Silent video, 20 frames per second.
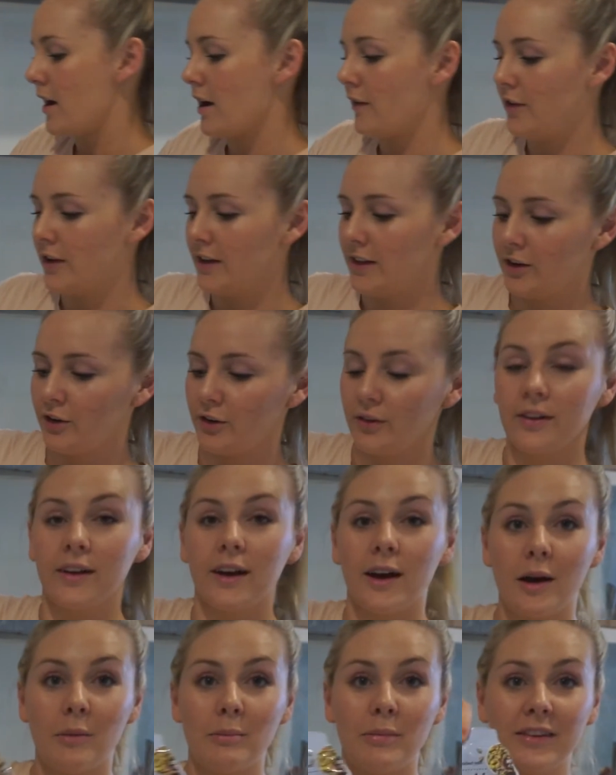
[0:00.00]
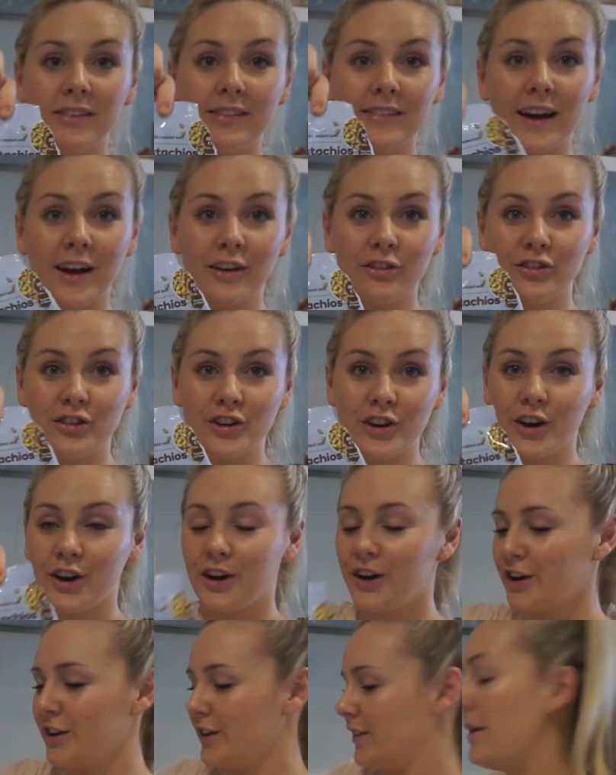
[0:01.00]
a few little
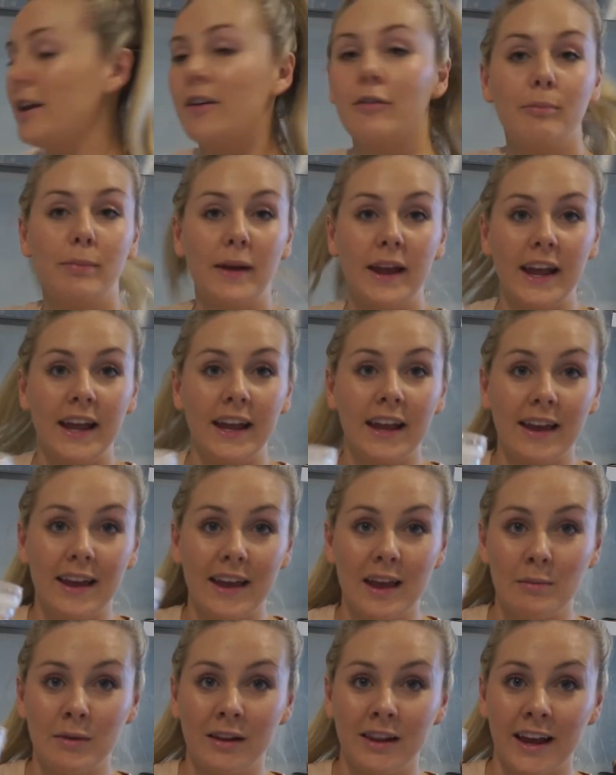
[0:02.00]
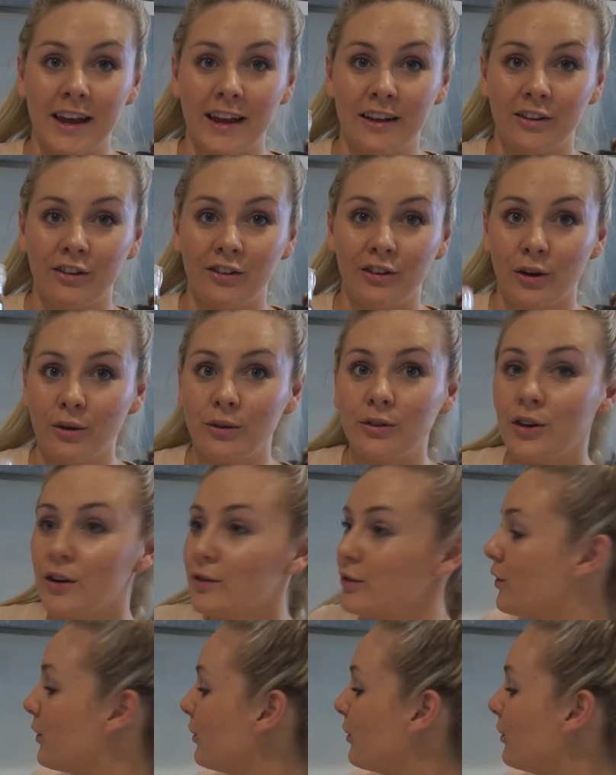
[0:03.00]
pistachios, a bit of pink Himalayan salt. Of